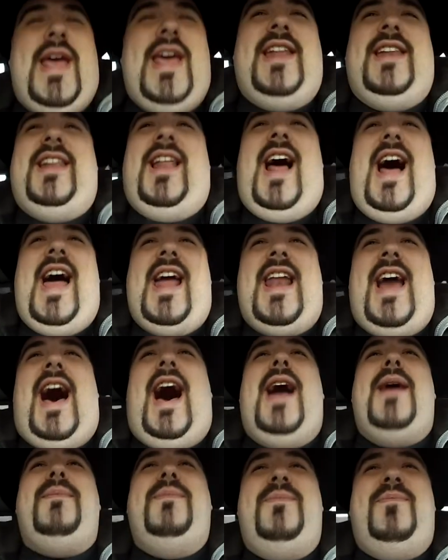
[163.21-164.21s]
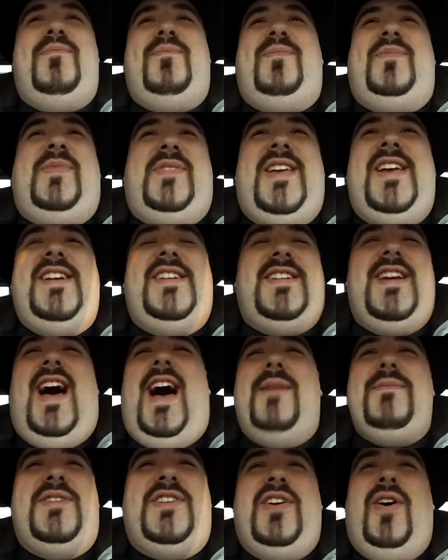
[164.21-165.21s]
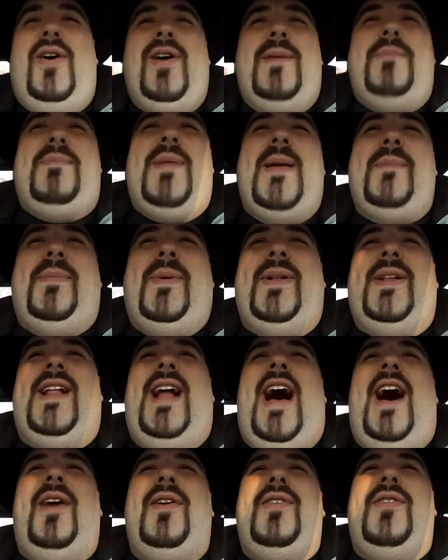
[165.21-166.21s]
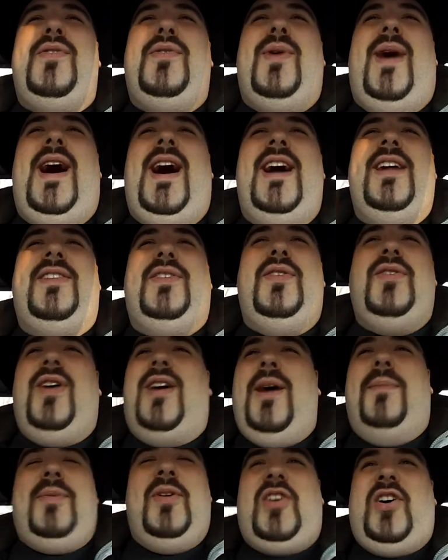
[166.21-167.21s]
in line, I'm showing people how to do a couple